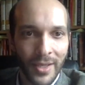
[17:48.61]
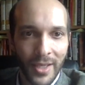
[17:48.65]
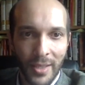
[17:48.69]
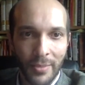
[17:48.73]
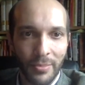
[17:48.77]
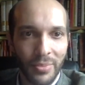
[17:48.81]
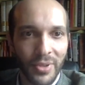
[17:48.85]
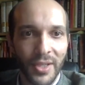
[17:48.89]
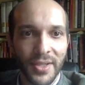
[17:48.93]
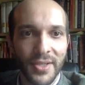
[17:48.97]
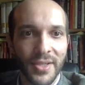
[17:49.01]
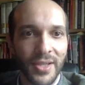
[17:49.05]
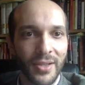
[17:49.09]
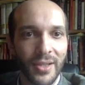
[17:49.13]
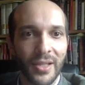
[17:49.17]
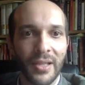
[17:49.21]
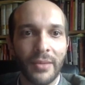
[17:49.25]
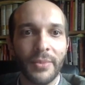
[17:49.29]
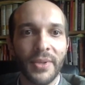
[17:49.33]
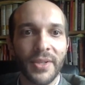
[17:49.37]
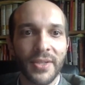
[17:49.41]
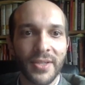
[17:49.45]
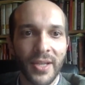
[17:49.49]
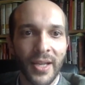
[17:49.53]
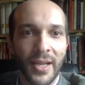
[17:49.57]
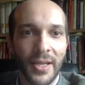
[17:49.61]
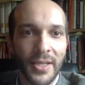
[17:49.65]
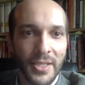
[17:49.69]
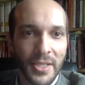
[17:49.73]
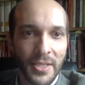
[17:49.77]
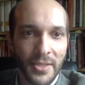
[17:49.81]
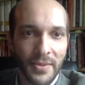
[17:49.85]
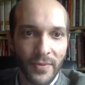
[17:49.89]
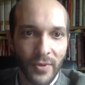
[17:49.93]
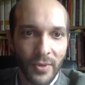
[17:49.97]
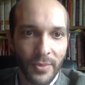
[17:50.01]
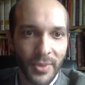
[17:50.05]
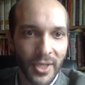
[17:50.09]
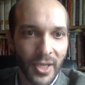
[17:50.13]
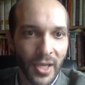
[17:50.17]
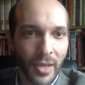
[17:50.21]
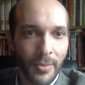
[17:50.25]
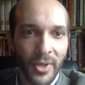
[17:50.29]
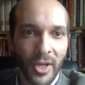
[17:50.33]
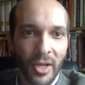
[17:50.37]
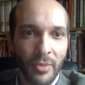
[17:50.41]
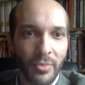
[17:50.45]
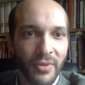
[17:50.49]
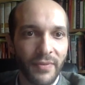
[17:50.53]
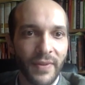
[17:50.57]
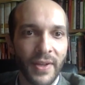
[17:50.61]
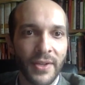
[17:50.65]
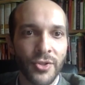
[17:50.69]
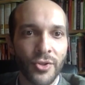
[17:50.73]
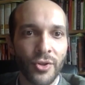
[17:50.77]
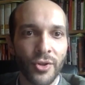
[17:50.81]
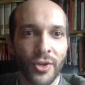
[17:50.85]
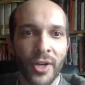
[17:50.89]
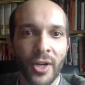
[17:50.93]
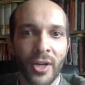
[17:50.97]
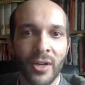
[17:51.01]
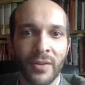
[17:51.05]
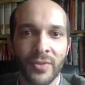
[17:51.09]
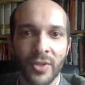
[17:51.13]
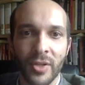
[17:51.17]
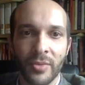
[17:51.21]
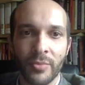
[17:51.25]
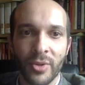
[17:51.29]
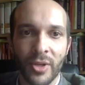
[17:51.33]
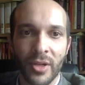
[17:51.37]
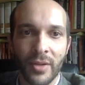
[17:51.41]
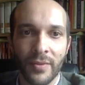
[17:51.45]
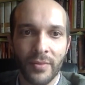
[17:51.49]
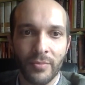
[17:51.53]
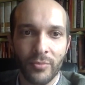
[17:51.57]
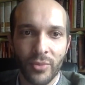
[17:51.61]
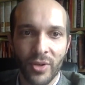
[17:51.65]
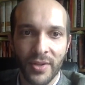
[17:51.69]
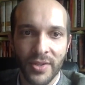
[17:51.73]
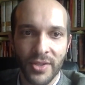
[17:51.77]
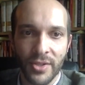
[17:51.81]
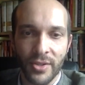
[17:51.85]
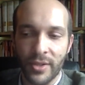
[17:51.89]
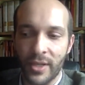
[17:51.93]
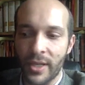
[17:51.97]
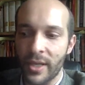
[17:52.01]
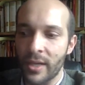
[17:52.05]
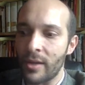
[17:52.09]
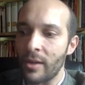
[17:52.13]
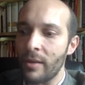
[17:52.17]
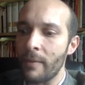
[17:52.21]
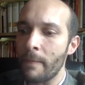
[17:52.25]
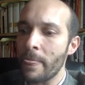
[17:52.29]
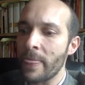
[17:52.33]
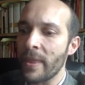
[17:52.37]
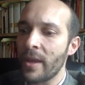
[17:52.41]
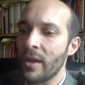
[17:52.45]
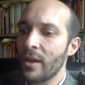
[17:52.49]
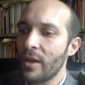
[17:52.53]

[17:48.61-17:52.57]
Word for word: implicit litmus tests for becoming a professor at Harvard or professor at Yale.